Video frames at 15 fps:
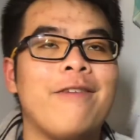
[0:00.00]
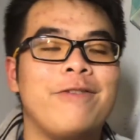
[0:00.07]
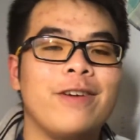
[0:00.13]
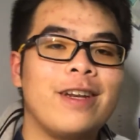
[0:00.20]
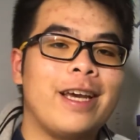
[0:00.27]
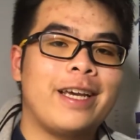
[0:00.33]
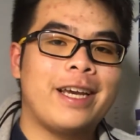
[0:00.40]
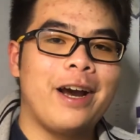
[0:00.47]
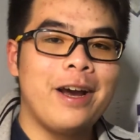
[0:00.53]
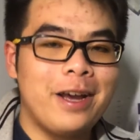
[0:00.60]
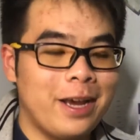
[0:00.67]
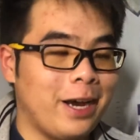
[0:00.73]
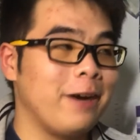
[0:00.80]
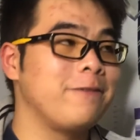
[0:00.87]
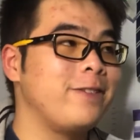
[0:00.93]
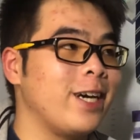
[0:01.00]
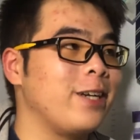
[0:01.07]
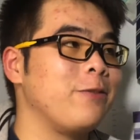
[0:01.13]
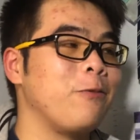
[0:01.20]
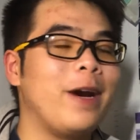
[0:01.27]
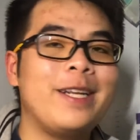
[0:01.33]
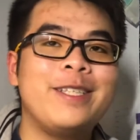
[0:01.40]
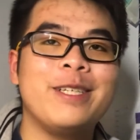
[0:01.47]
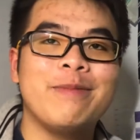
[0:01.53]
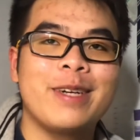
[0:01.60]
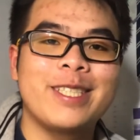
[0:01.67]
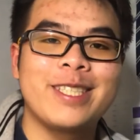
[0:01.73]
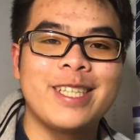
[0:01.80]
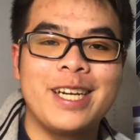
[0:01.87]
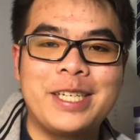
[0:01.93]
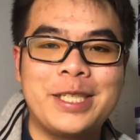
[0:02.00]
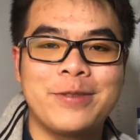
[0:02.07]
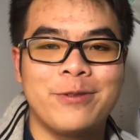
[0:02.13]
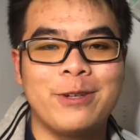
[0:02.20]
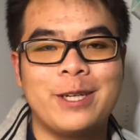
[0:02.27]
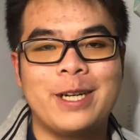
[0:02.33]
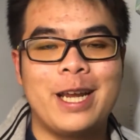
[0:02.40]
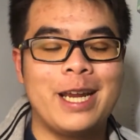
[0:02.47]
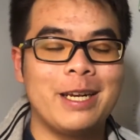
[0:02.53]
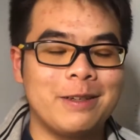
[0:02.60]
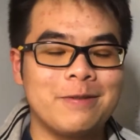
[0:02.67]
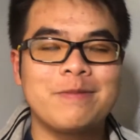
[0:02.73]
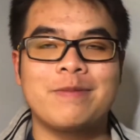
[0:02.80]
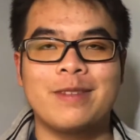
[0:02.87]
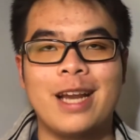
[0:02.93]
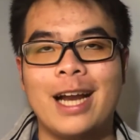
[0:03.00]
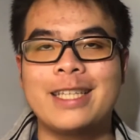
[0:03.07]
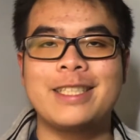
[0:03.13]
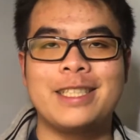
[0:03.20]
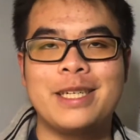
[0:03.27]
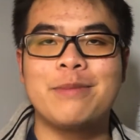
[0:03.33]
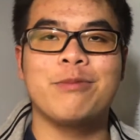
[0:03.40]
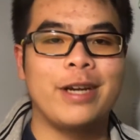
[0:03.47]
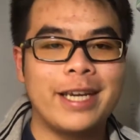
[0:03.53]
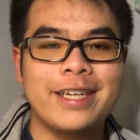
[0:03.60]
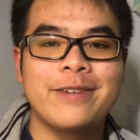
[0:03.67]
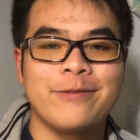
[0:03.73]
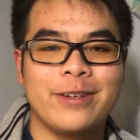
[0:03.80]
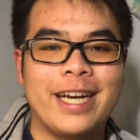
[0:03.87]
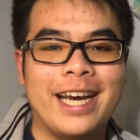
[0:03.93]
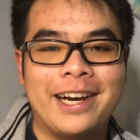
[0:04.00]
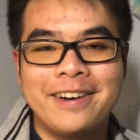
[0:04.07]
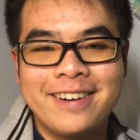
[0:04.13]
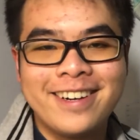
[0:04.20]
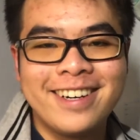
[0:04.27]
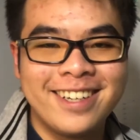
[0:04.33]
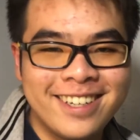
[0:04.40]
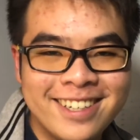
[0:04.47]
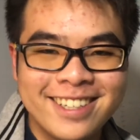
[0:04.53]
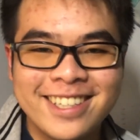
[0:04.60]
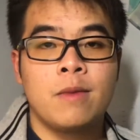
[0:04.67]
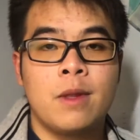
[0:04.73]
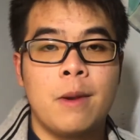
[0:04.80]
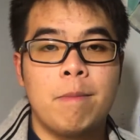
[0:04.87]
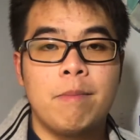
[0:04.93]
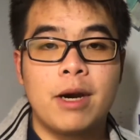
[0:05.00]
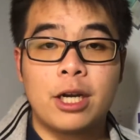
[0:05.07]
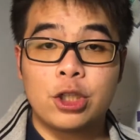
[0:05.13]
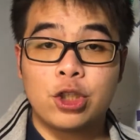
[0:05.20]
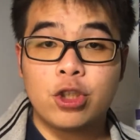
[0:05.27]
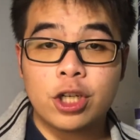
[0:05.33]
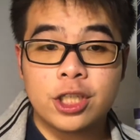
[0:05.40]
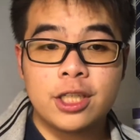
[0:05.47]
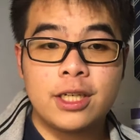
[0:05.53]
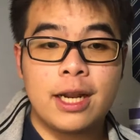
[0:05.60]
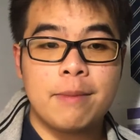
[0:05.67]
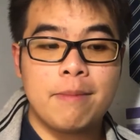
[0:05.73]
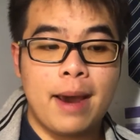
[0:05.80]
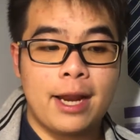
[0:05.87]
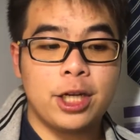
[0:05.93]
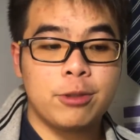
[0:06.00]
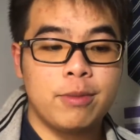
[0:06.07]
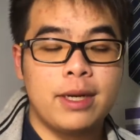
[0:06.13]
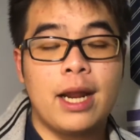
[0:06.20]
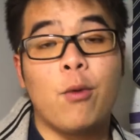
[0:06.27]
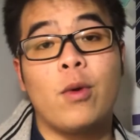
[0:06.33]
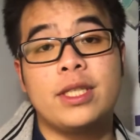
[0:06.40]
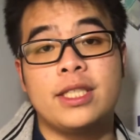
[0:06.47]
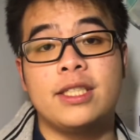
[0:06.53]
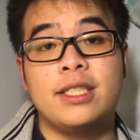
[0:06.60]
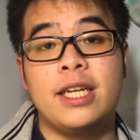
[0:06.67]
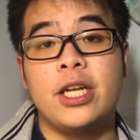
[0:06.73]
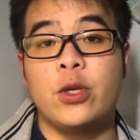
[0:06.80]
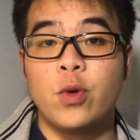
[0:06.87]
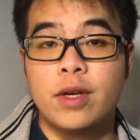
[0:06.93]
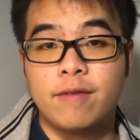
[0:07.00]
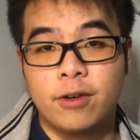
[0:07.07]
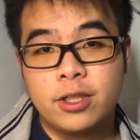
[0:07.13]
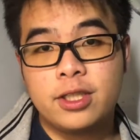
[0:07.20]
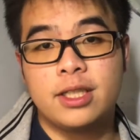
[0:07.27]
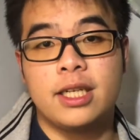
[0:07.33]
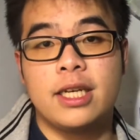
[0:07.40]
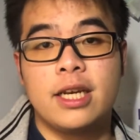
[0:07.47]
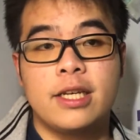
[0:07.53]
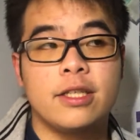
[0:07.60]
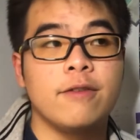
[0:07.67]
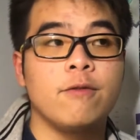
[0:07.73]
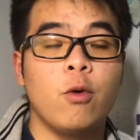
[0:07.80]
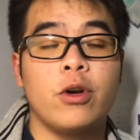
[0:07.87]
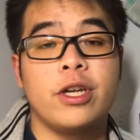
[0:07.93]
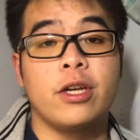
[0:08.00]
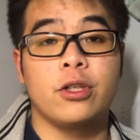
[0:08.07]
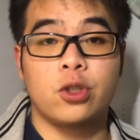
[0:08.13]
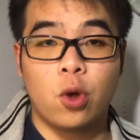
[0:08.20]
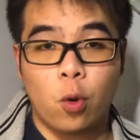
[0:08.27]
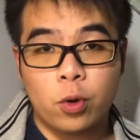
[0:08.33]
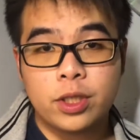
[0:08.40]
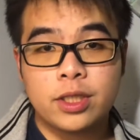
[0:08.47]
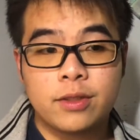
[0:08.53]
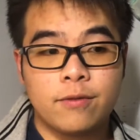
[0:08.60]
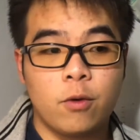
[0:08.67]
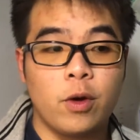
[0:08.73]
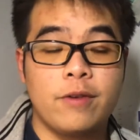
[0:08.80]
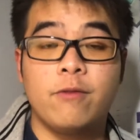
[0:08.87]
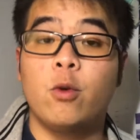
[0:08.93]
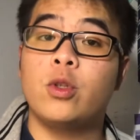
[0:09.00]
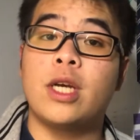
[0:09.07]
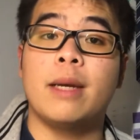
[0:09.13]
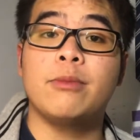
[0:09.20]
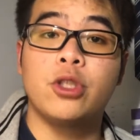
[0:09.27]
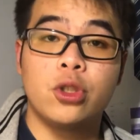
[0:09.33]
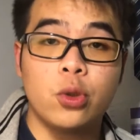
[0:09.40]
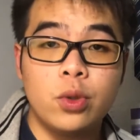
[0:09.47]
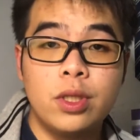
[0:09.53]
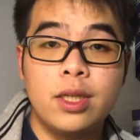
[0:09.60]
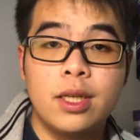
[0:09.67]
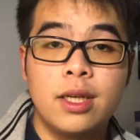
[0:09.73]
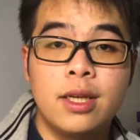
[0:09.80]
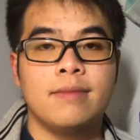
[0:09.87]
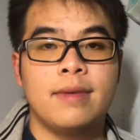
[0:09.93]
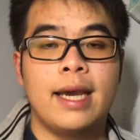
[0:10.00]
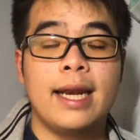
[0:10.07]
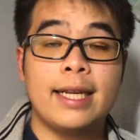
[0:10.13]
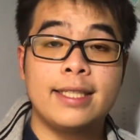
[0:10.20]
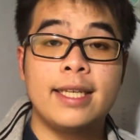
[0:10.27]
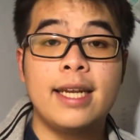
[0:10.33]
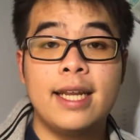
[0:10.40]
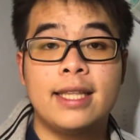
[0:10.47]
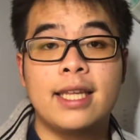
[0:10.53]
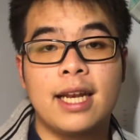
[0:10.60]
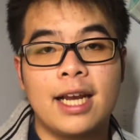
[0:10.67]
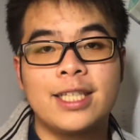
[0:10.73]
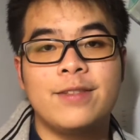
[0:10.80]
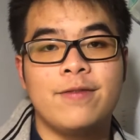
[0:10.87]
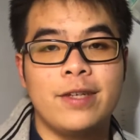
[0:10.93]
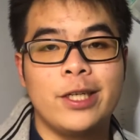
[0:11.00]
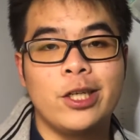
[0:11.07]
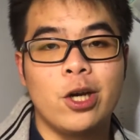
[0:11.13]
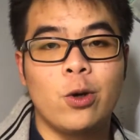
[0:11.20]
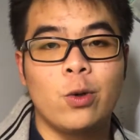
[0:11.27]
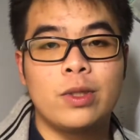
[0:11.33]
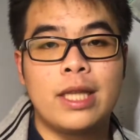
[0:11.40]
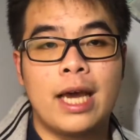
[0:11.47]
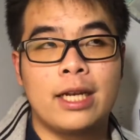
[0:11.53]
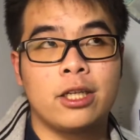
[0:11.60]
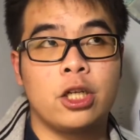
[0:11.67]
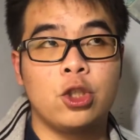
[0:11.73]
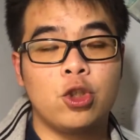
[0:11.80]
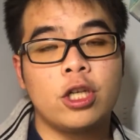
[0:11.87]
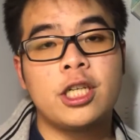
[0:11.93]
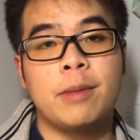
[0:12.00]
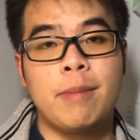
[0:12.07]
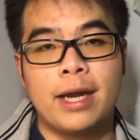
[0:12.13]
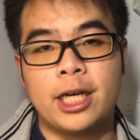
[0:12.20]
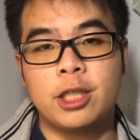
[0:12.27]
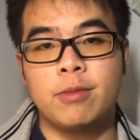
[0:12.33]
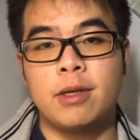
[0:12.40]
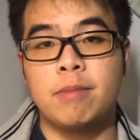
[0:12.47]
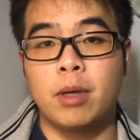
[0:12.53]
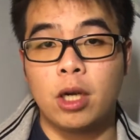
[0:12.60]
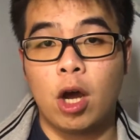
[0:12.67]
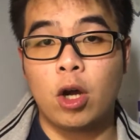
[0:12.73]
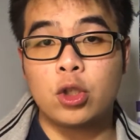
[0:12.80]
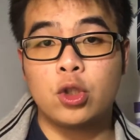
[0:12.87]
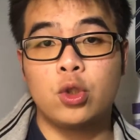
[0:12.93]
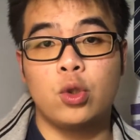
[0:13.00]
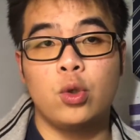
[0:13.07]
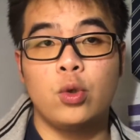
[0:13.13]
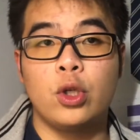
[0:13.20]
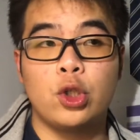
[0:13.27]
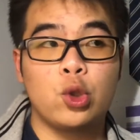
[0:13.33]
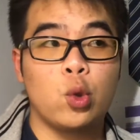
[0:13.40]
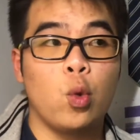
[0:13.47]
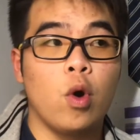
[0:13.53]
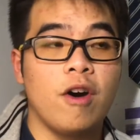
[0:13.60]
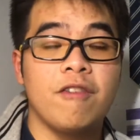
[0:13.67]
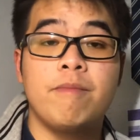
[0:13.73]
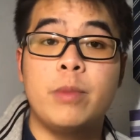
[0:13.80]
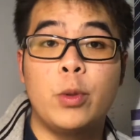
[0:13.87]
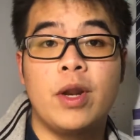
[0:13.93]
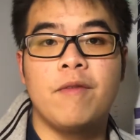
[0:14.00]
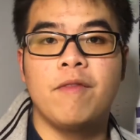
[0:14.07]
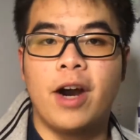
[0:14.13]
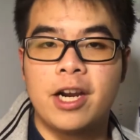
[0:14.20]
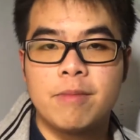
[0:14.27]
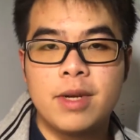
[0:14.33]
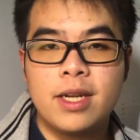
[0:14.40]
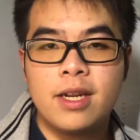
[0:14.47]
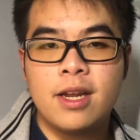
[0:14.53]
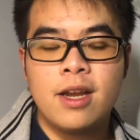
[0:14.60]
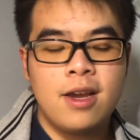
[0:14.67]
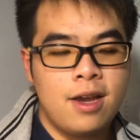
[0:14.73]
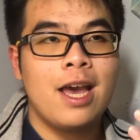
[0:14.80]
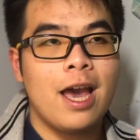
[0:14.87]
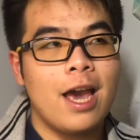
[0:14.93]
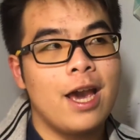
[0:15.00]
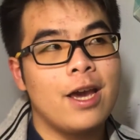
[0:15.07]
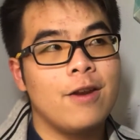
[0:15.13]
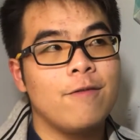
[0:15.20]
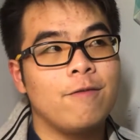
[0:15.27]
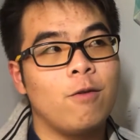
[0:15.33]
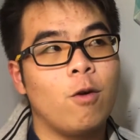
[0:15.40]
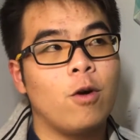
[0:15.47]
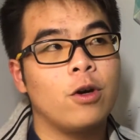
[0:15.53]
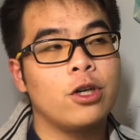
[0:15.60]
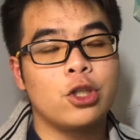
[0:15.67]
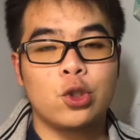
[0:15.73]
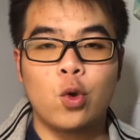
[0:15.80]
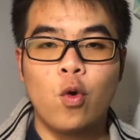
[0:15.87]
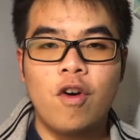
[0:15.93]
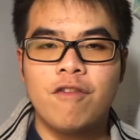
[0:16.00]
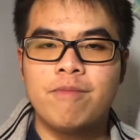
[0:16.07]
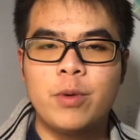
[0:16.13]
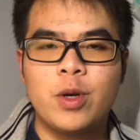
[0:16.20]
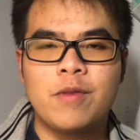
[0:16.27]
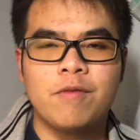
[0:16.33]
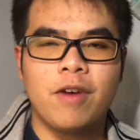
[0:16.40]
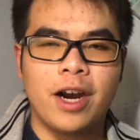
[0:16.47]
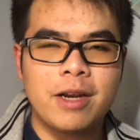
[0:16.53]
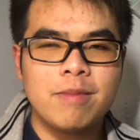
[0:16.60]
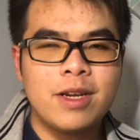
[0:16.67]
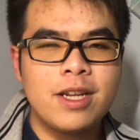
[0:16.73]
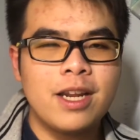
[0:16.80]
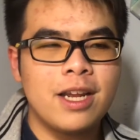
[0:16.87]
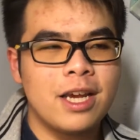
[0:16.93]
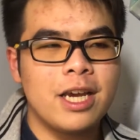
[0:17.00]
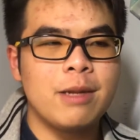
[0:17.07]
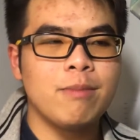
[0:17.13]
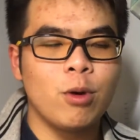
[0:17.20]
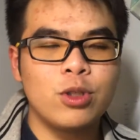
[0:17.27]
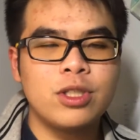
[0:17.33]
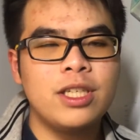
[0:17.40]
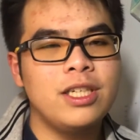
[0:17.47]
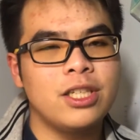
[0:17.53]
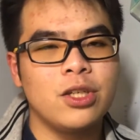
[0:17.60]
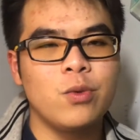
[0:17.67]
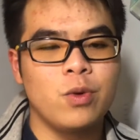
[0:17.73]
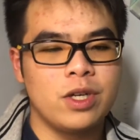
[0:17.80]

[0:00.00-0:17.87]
I feel like I've done way too much studies for it and I just need a break for now. But construction management at Western Sydney University is a 4 years course for a full-time student. And I said in the last video that construction management belongs to the School of Built Environment. And for the School of Built Environment, it mostly deal